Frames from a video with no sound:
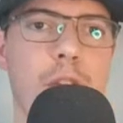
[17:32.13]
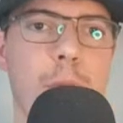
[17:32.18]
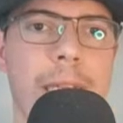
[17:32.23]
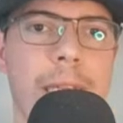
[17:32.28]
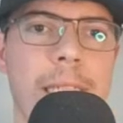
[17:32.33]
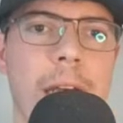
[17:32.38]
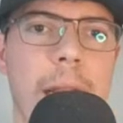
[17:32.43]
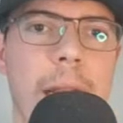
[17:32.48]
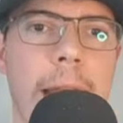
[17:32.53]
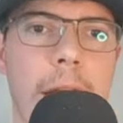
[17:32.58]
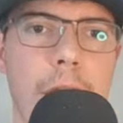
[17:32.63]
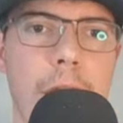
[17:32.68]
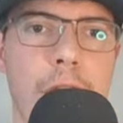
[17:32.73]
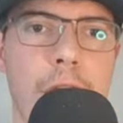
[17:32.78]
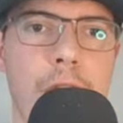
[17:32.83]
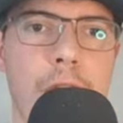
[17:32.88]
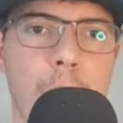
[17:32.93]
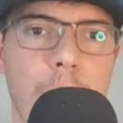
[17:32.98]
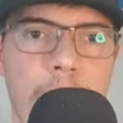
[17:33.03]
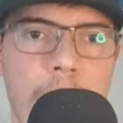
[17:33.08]
then Luis Angel
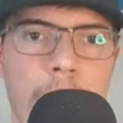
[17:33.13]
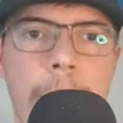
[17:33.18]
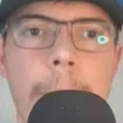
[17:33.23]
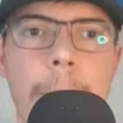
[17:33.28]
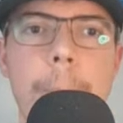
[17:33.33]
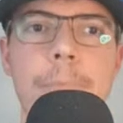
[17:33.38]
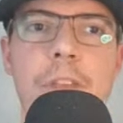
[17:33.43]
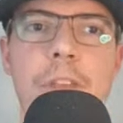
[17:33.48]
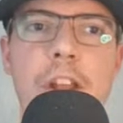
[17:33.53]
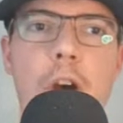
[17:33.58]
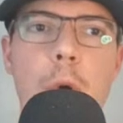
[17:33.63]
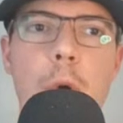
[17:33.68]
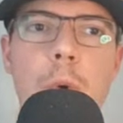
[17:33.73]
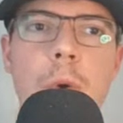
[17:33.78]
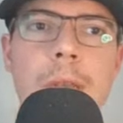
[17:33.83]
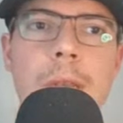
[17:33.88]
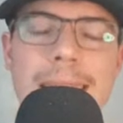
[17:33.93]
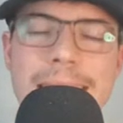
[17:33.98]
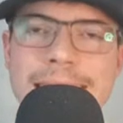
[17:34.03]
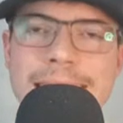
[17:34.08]
Acuna,
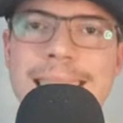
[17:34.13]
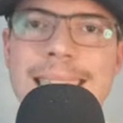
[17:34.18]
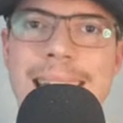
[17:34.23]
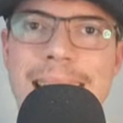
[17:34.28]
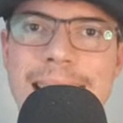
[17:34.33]
needs